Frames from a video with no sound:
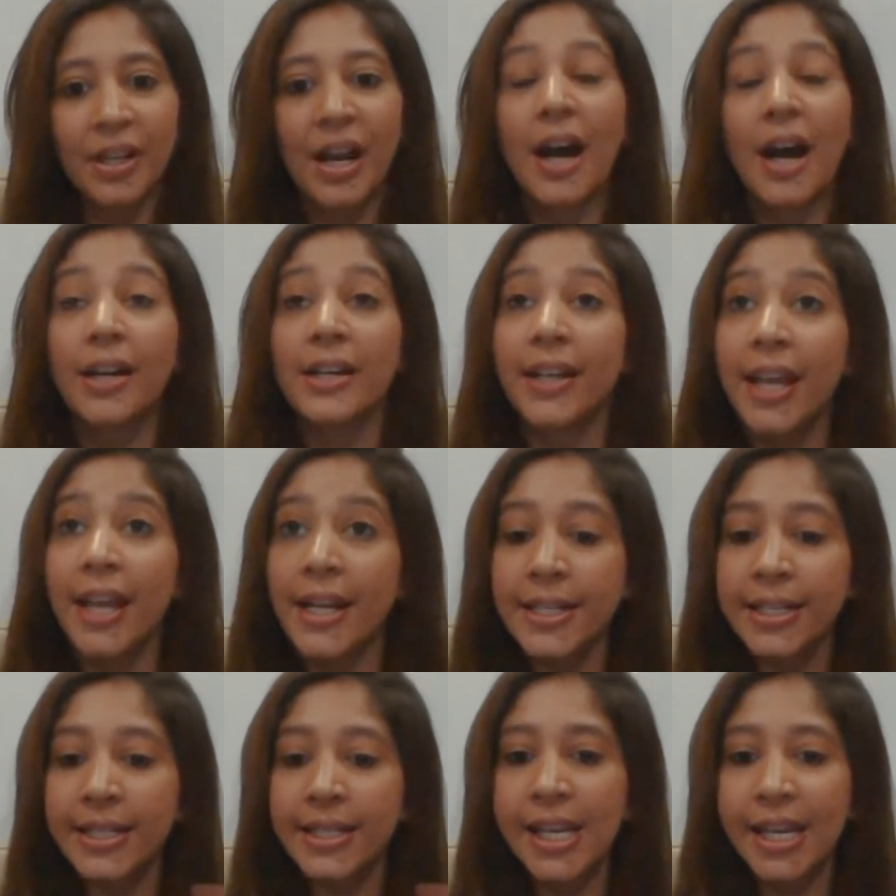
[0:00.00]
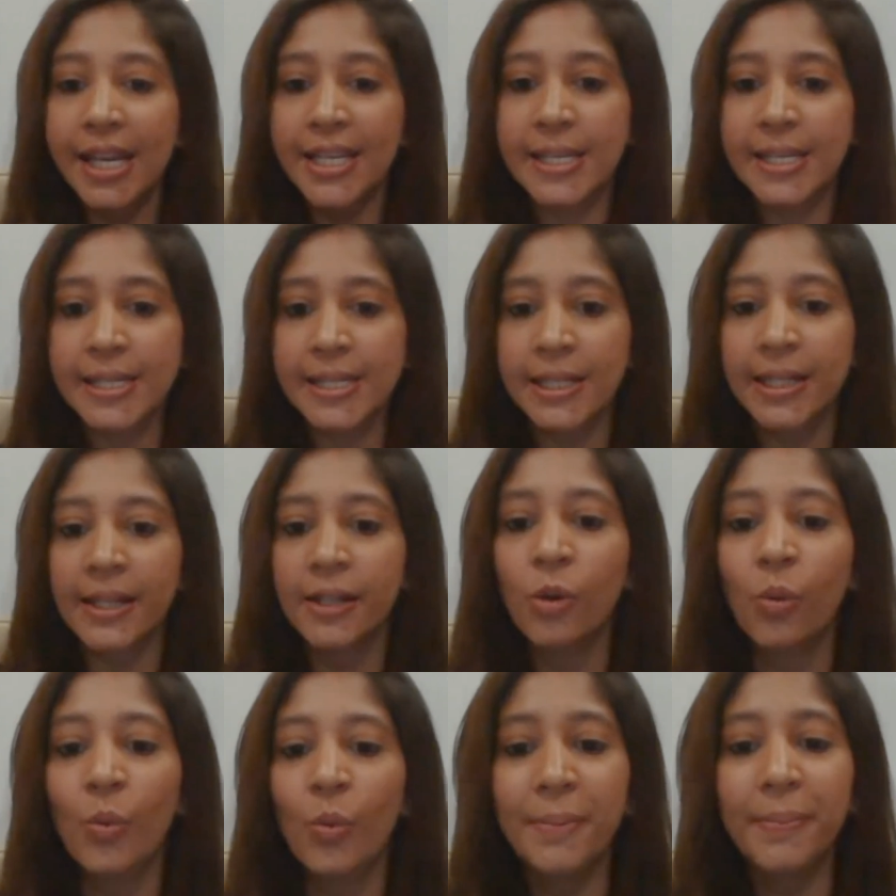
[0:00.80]
Our next guest
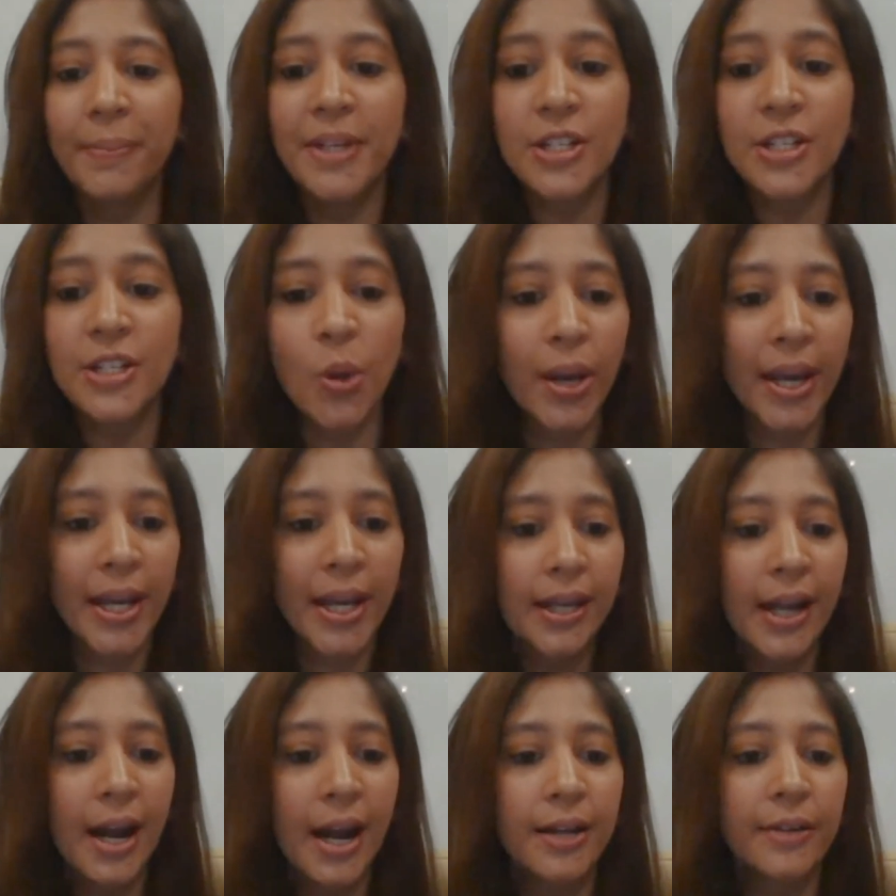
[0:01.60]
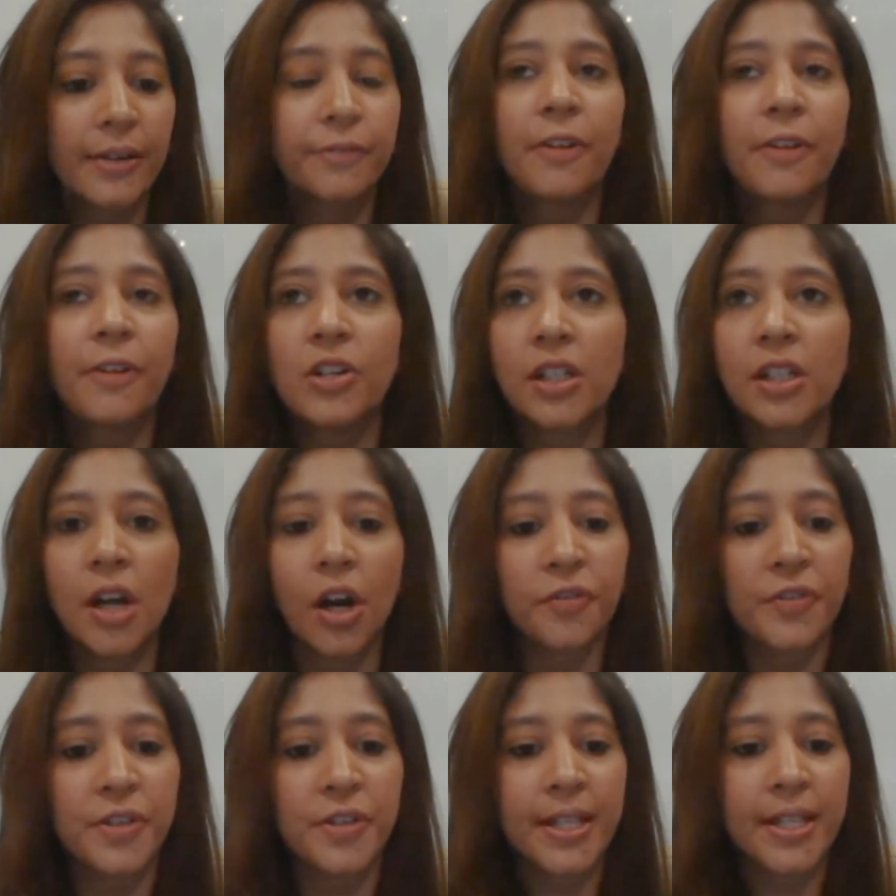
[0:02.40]
will be Sohail Khan, founder
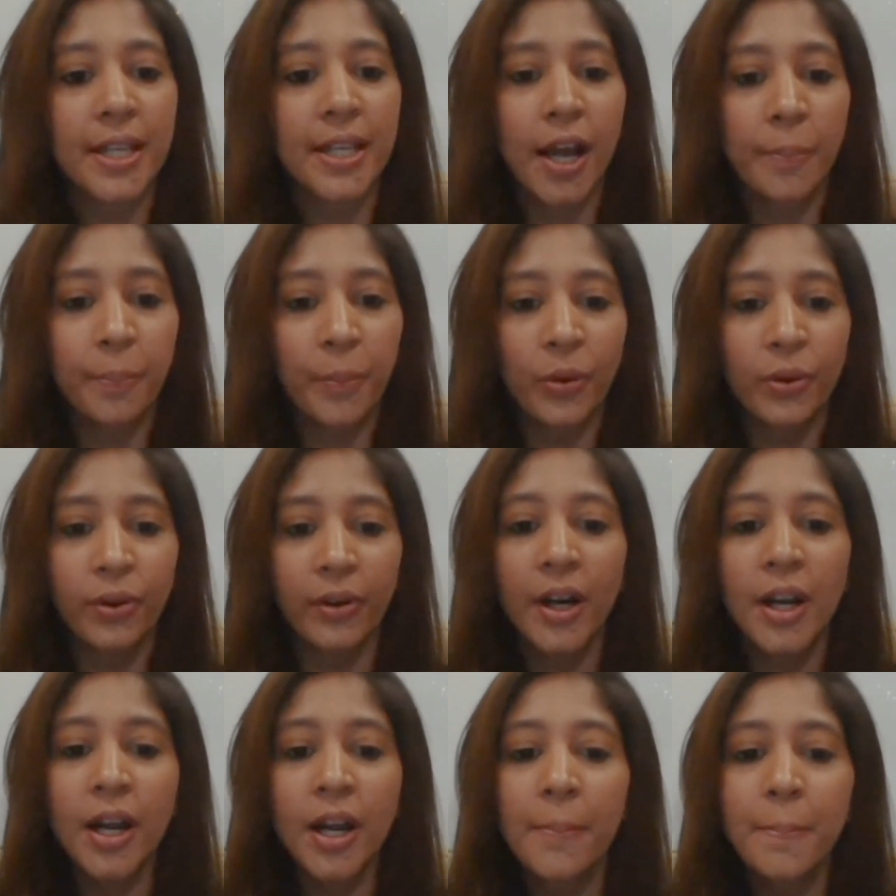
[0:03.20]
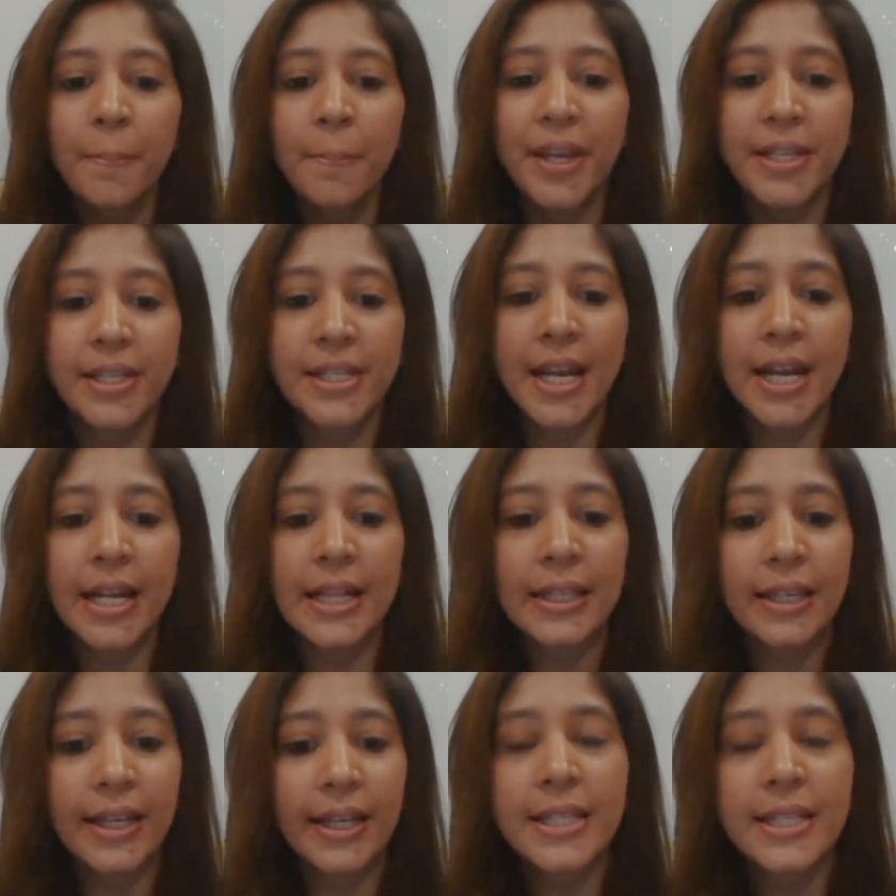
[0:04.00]
of a Singapore-based
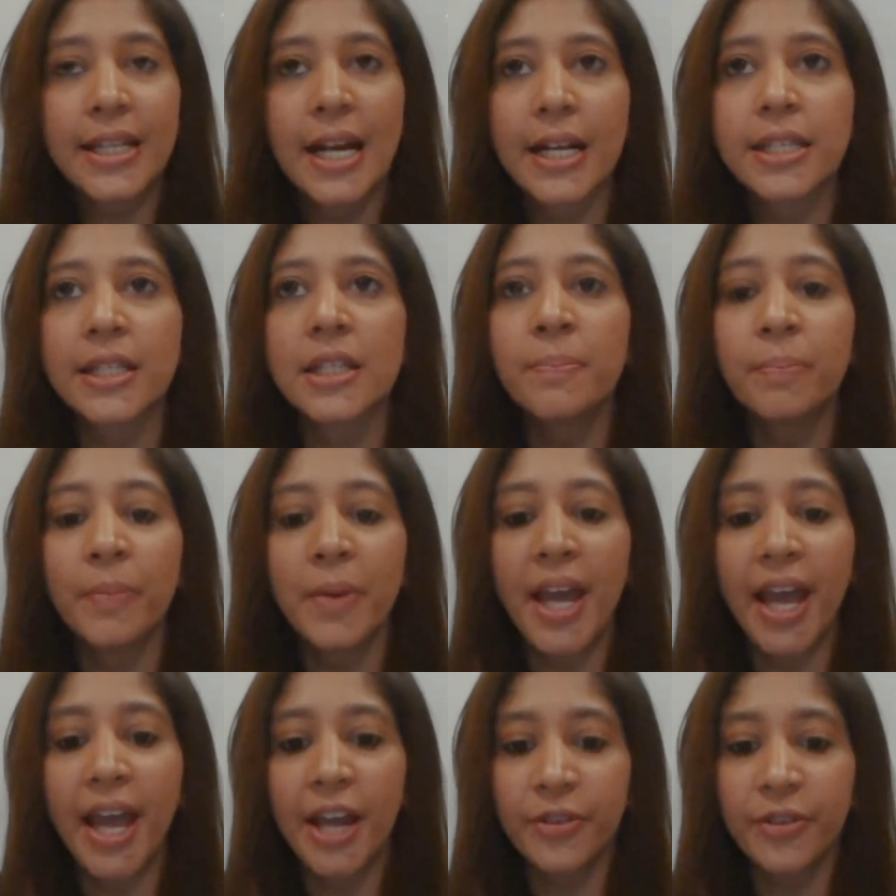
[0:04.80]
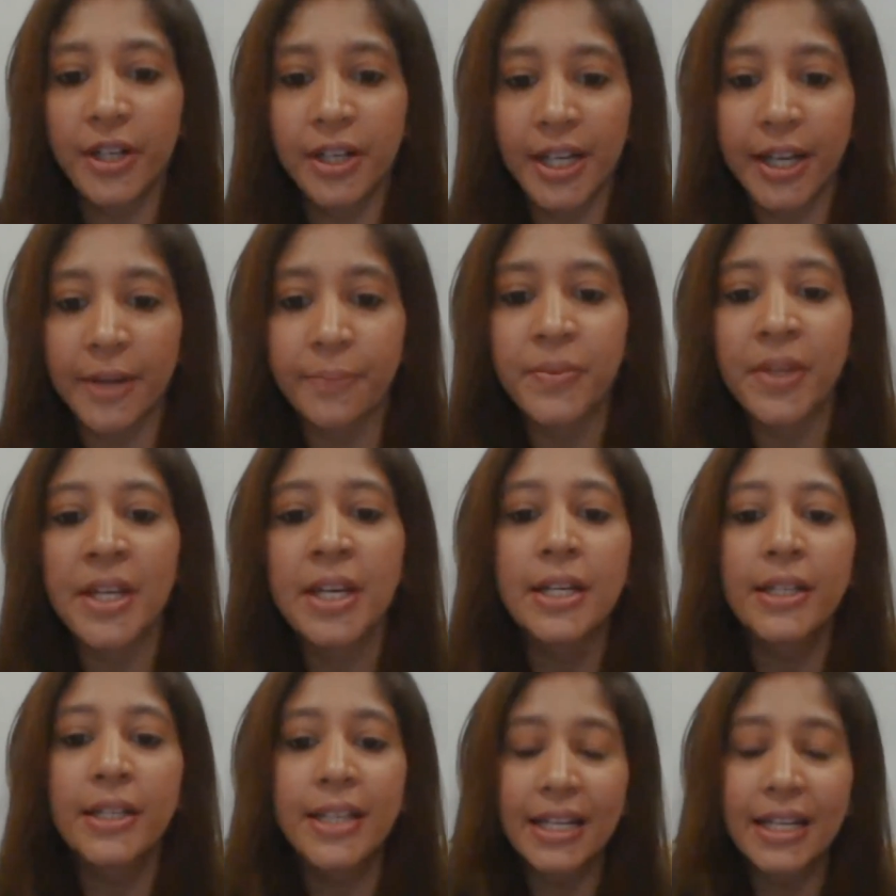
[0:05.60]
healthcare startup, Evercare,
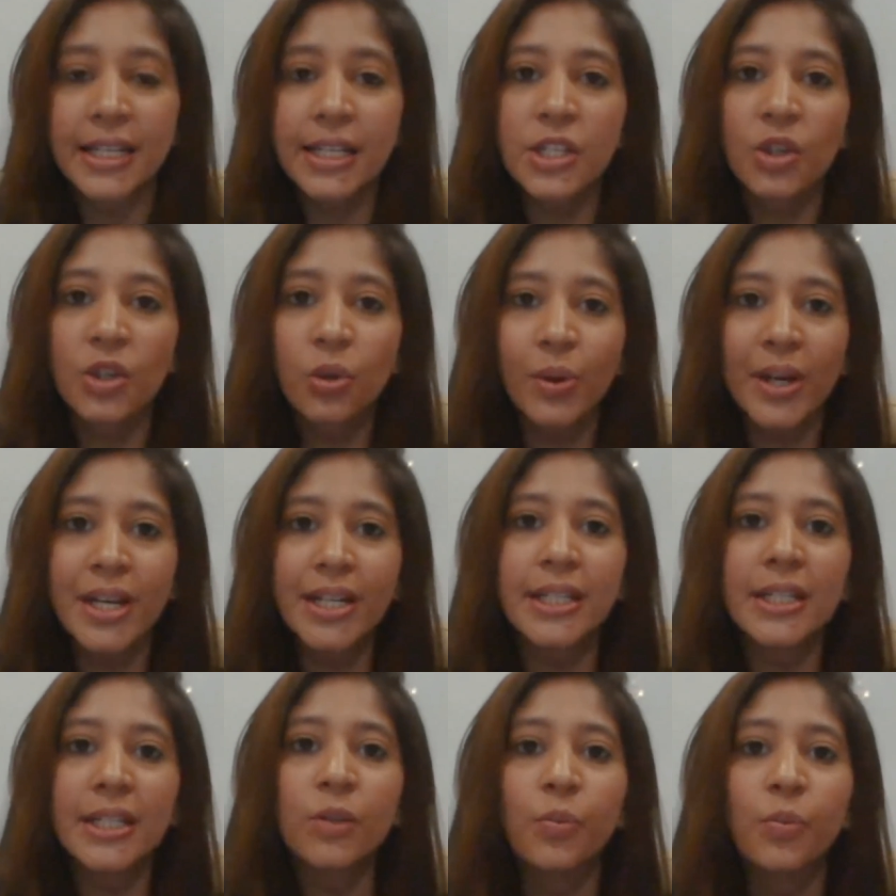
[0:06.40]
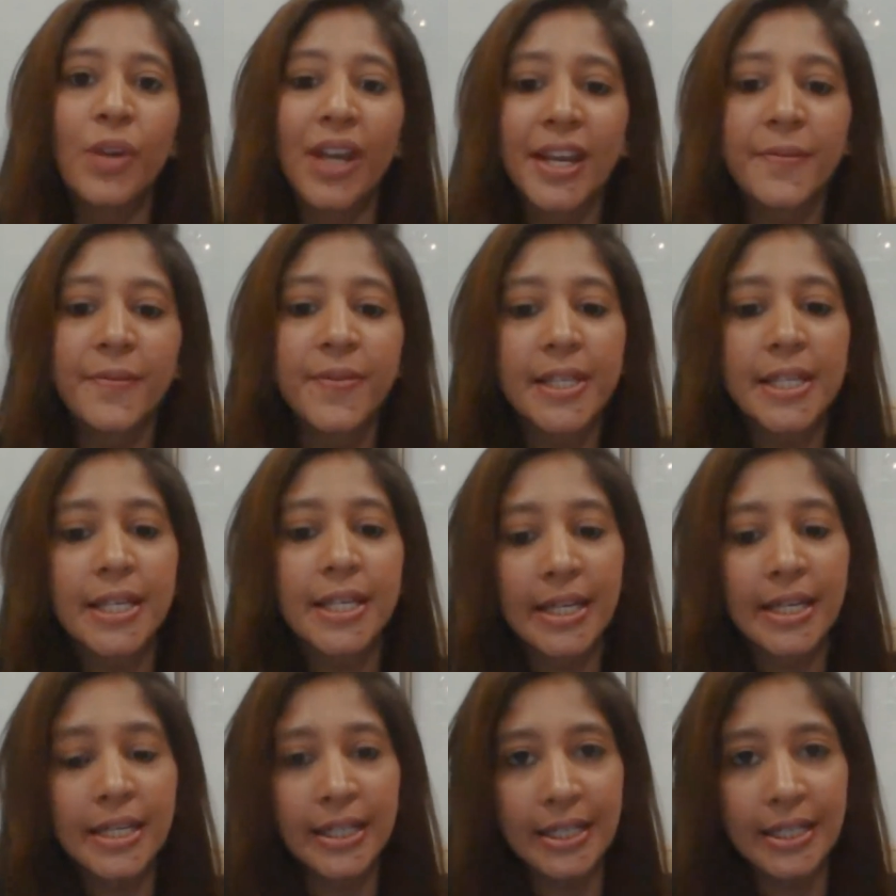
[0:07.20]
that is creating waves
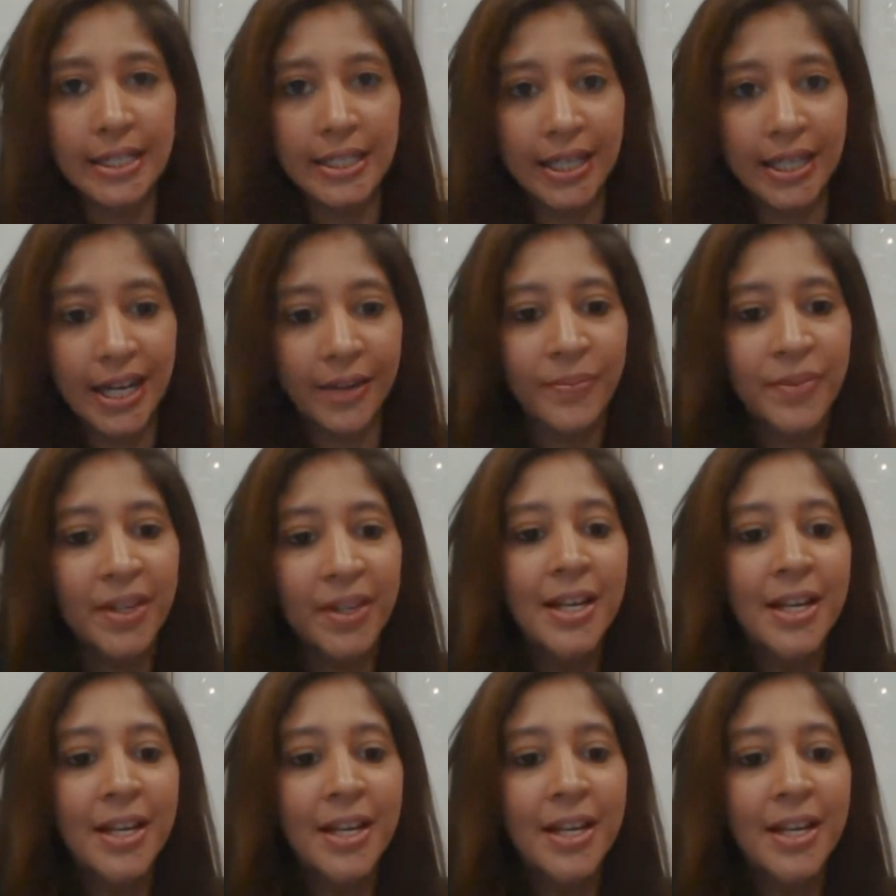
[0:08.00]
in India.